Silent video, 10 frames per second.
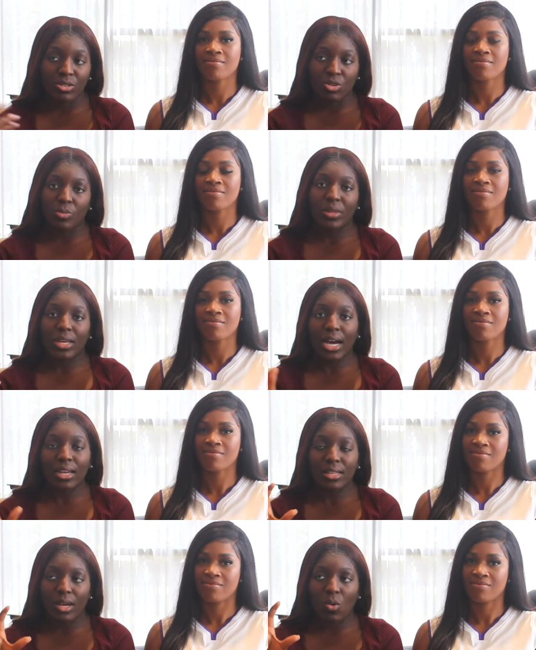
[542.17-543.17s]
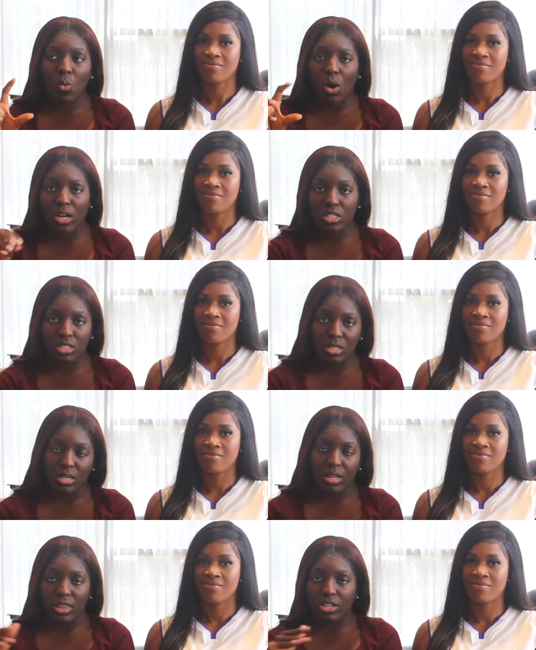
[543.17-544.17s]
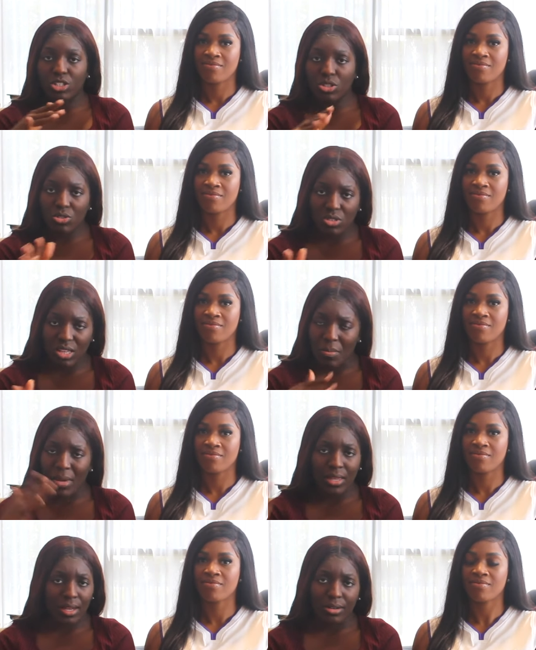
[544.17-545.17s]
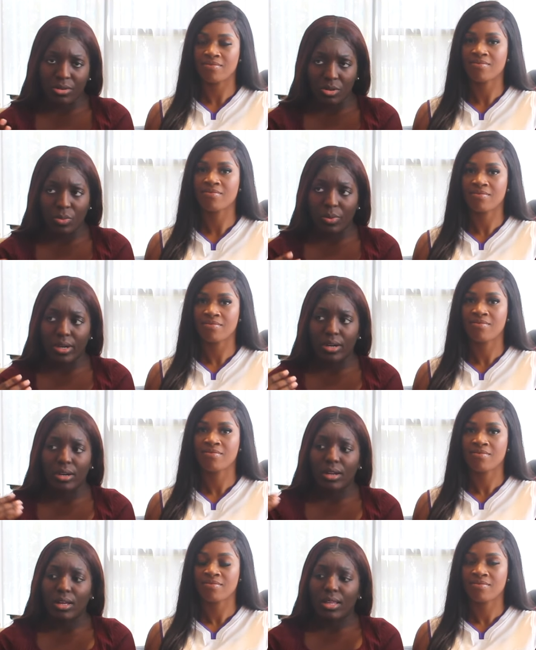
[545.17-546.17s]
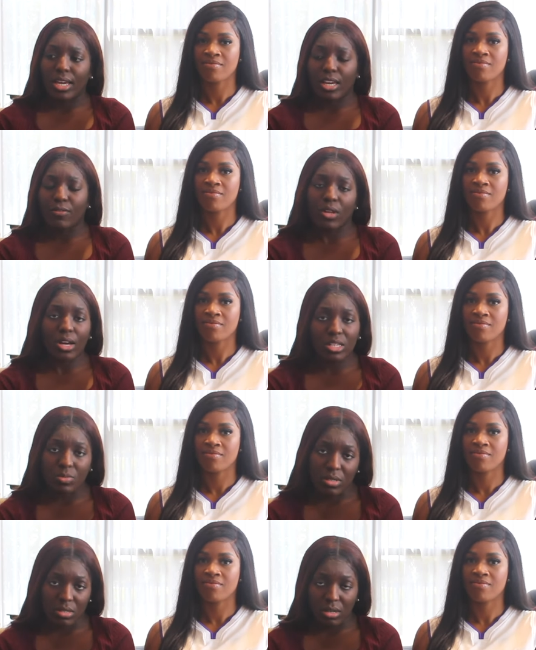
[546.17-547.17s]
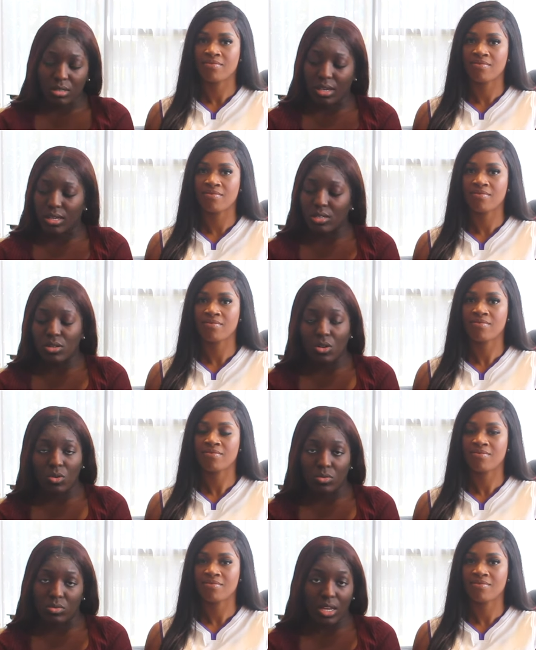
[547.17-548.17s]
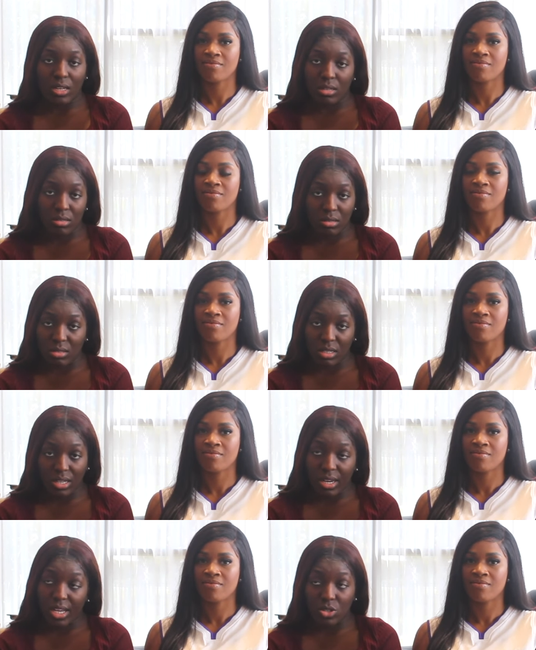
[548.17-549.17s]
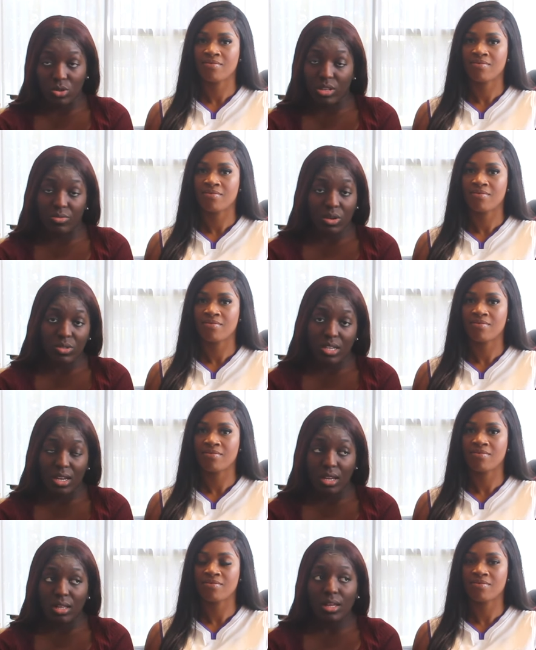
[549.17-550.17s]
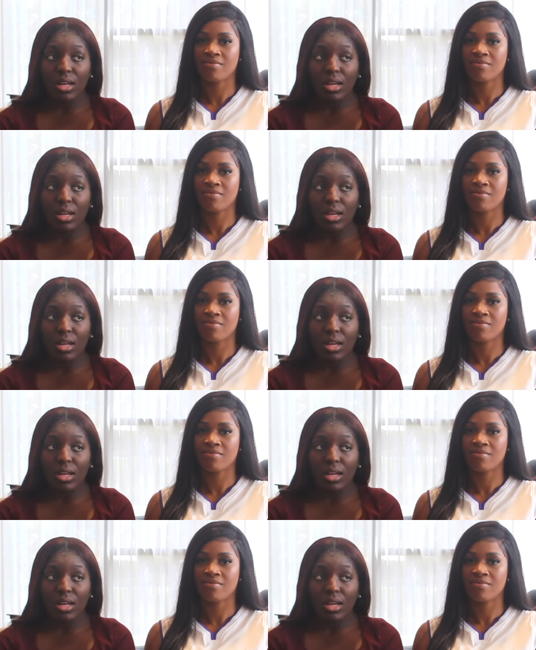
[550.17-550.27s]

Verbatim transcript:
Speaker 1: a group and they kind of like watch their children. They made like a group where like if the husbands are like, you know, in clinics or they're rotating,